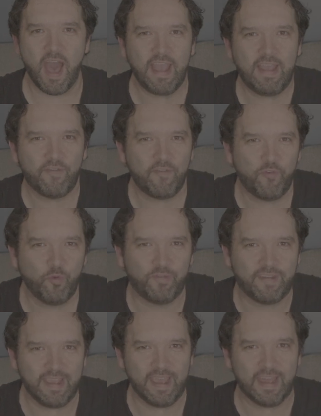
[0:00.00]
Even if you
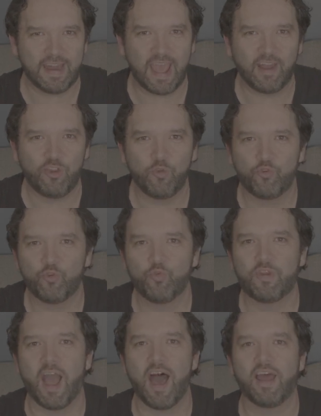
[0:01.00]
did and you two
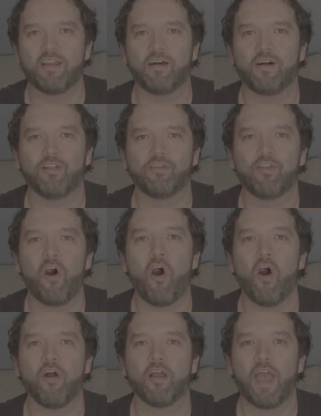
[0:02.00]
got
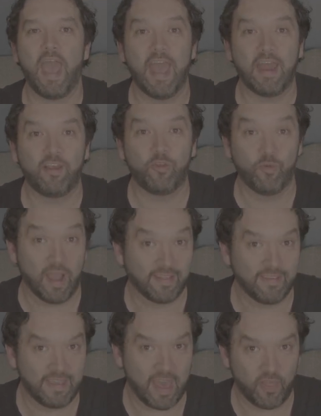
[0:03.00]
along and you got
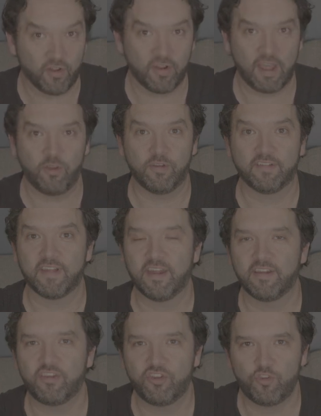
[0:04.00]
together and you
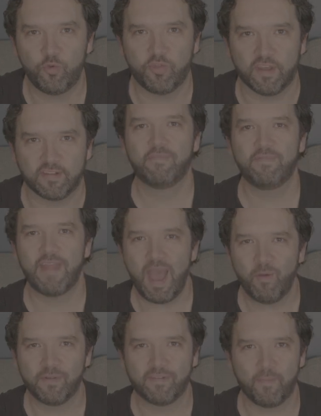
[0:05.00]
decided to do this.
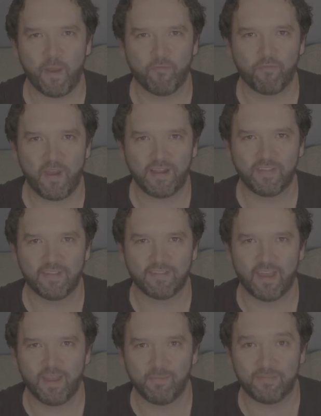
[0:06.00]
Now it's about finding the
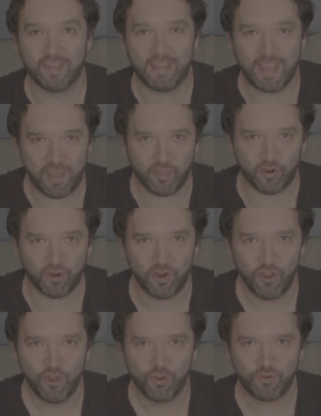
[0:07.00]
time together
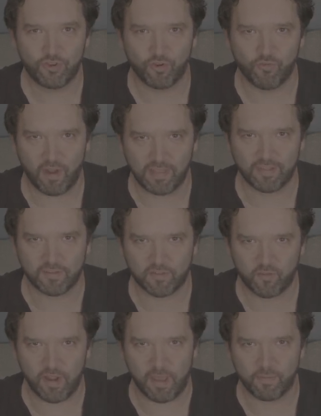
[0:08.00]
to write the
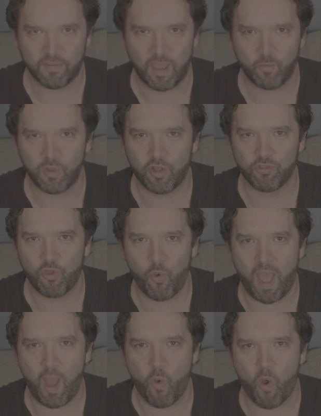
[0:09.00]
script. And we all know
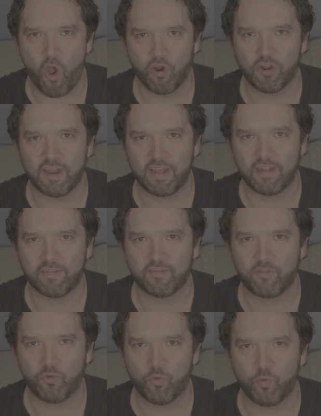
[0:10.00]
how hard it is
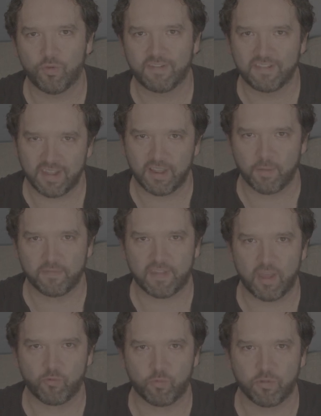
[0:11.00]
to sync up
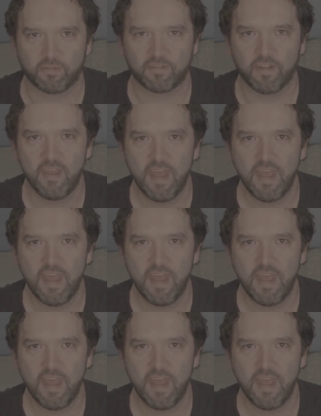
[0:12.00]
schedules.